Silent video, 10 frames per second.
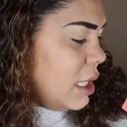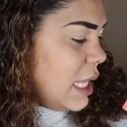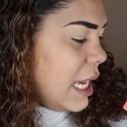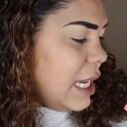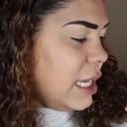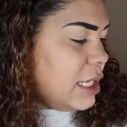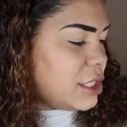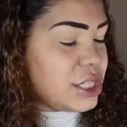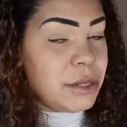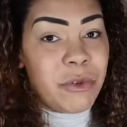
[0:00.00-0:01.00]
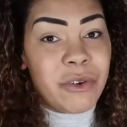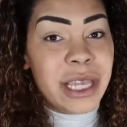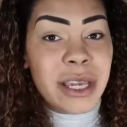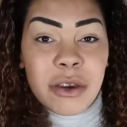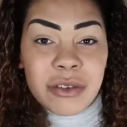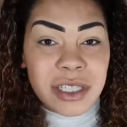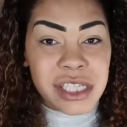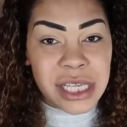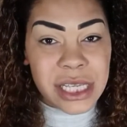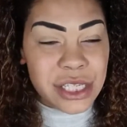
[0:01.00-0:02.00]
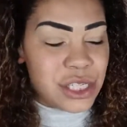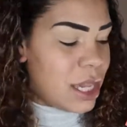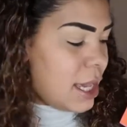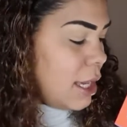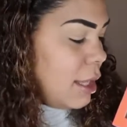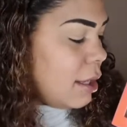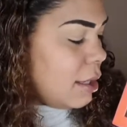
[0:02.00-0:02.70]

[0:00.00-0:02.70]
like shimmery orangey shade.